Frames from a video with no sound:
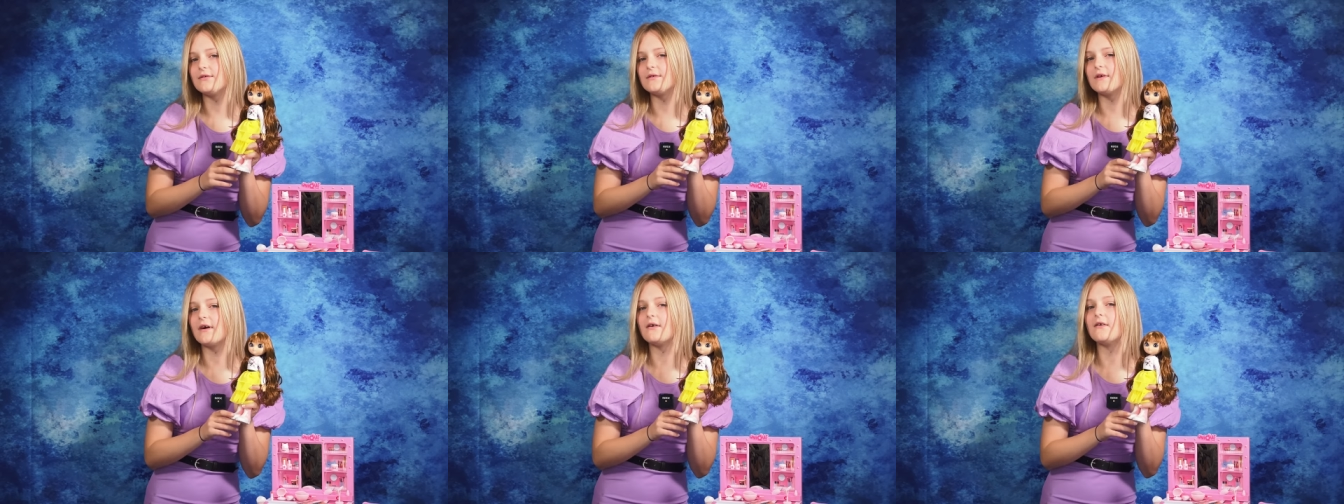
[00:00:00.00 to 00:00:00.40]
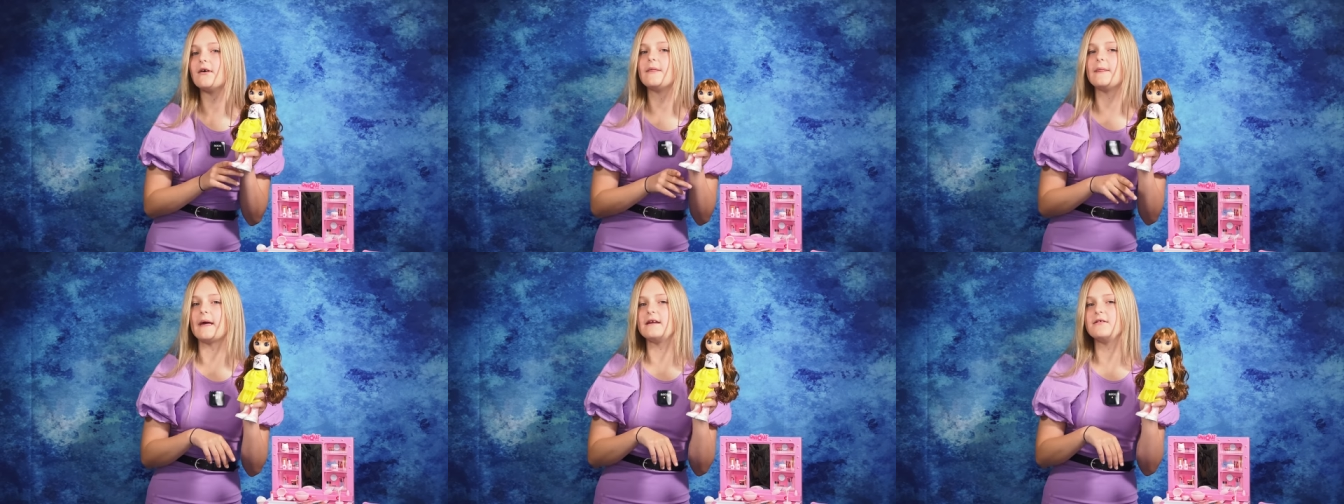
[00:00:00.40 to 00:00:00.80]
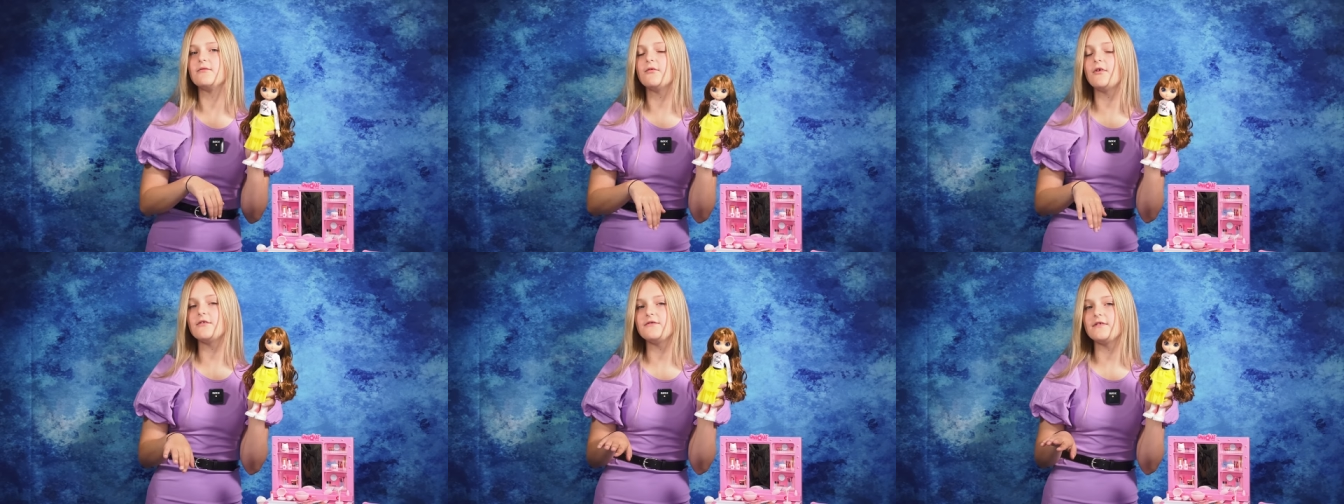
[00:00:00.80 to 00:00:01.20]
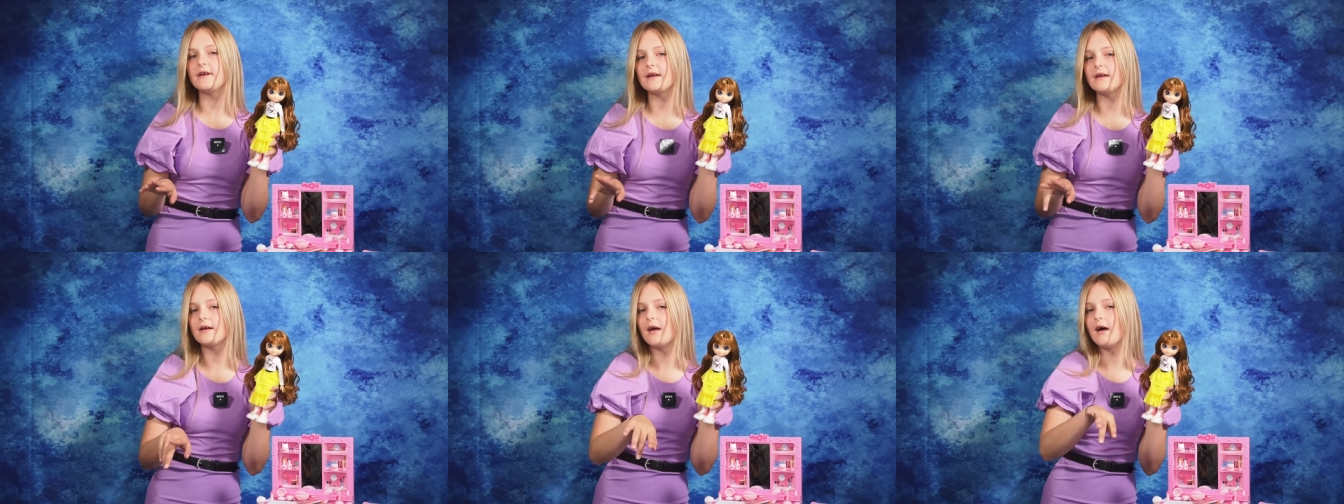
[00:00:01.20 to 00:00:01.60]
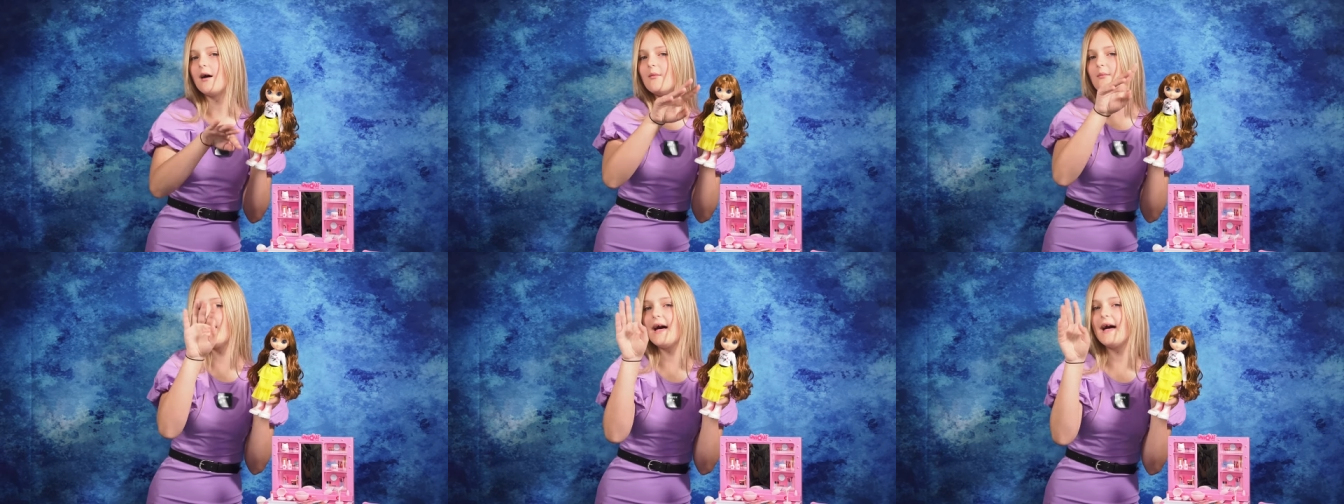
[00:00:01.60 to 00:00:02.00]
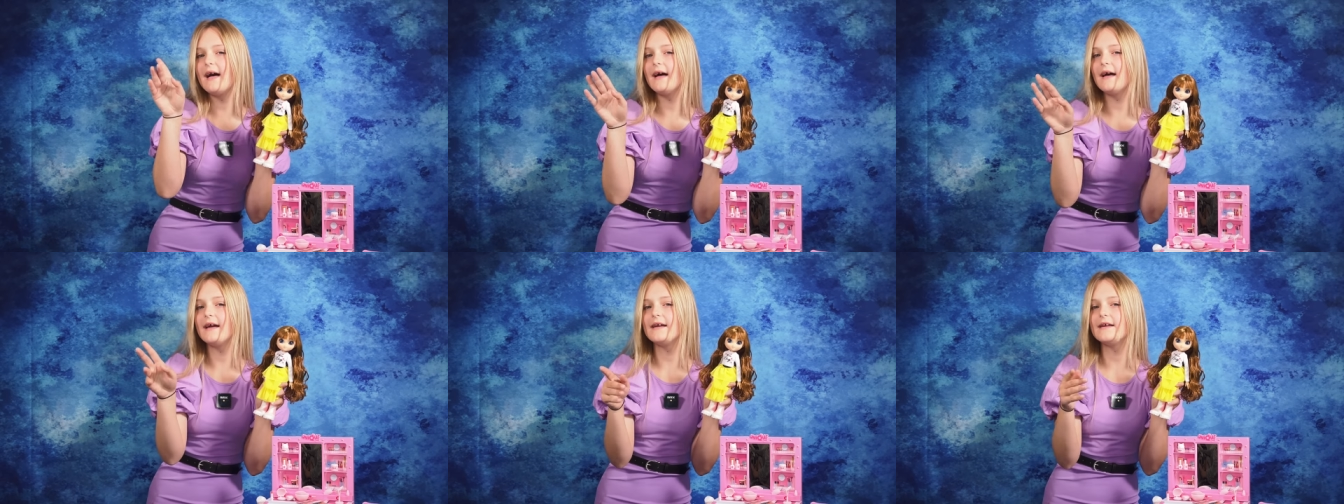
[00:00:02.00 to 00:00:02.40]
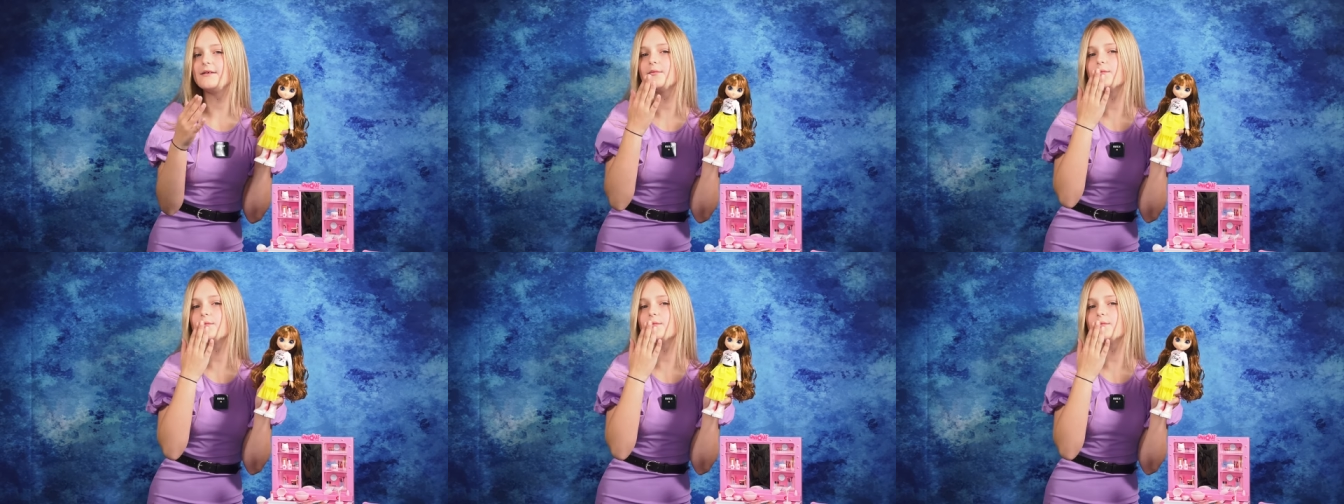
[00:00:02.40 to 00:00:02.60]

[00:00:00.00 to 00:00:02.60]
so thank you for watching. Bye!